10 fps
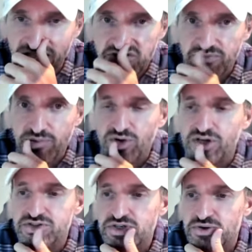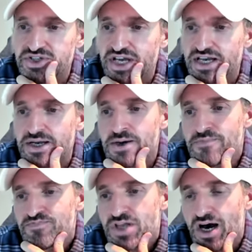guys remember on Tuesday,
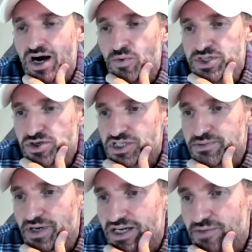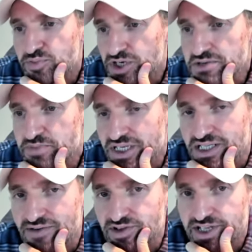uh, we talked about a pretty big
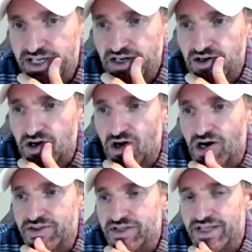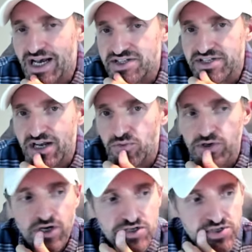level here on the NASDAQ
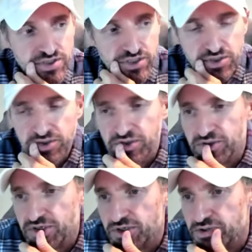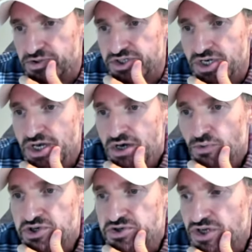100, the QQQs,
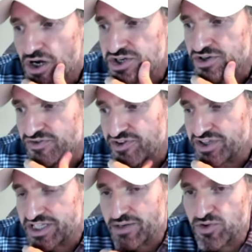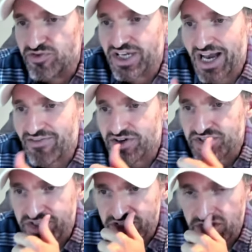which is the 150 day moving
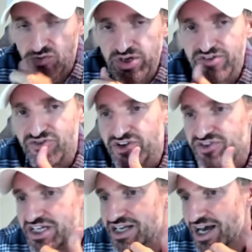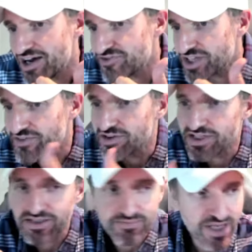average, this 350 and a half level.
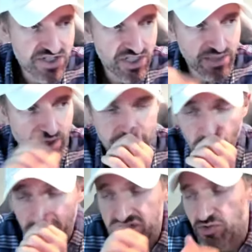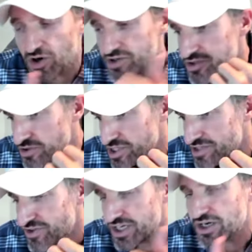And basically, my points were on
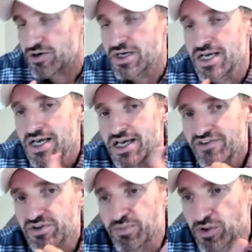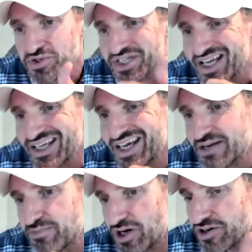Tuesday's video if the bulls can get
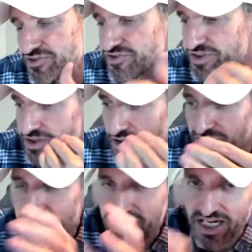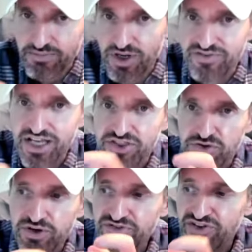above, you know, just get above that
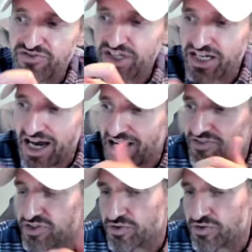350 and a half,